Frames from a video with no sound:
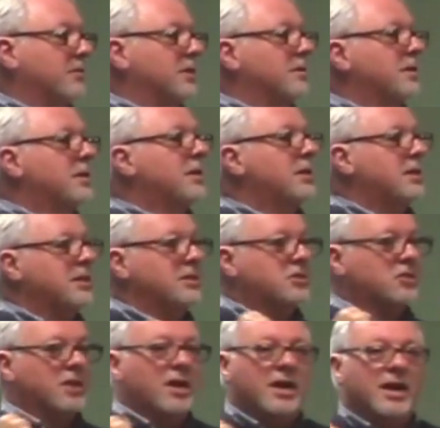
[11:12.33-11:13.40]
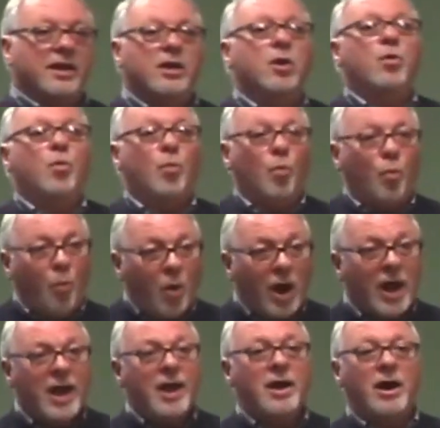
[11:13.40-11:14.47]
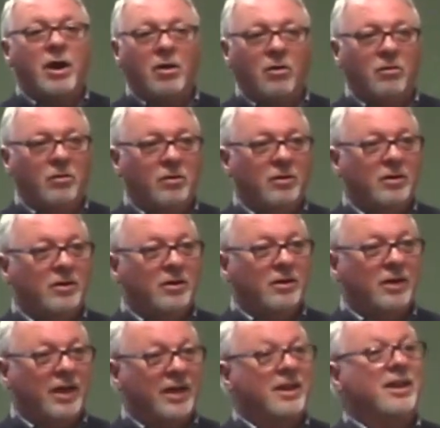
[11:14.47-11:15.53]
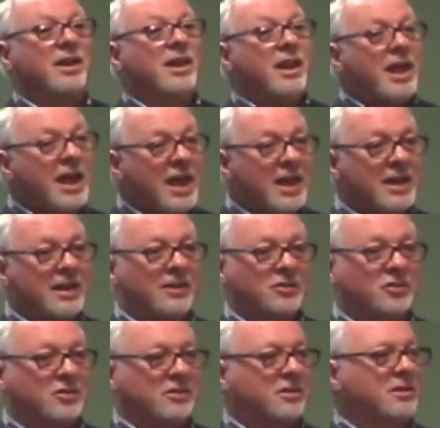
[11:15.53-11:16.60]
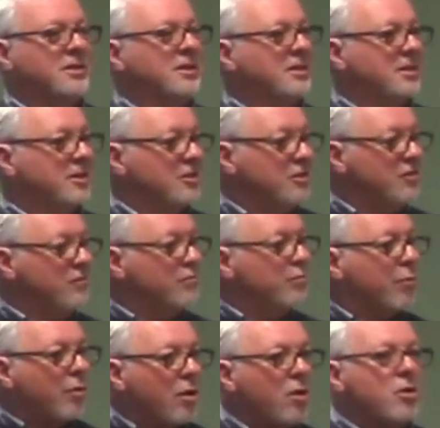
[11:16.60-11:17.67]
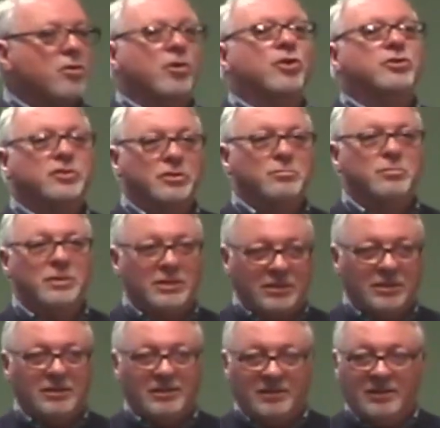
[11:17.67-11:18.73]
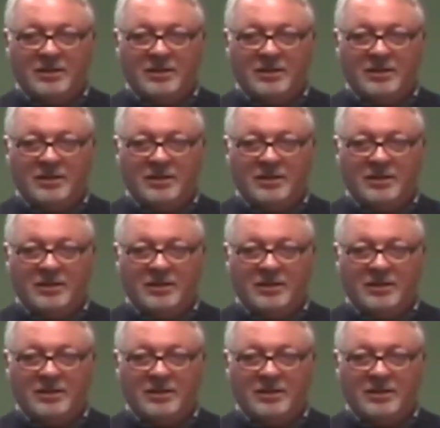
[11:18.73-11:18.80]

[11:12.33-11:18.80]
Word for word: up. It's like wow, at last you've brought her to me.